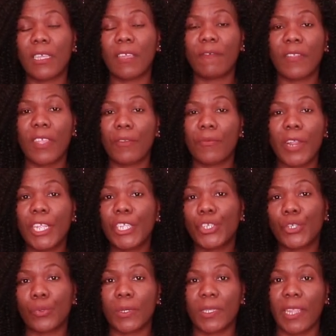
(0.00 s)
if the
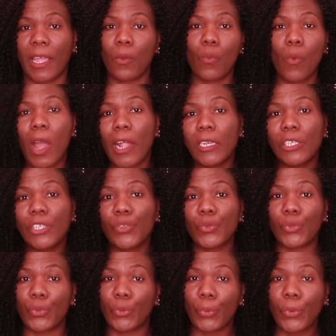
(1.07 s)
ratio was like 1
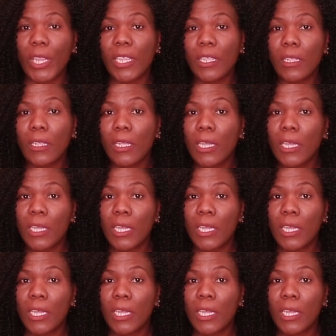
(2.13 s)
to 3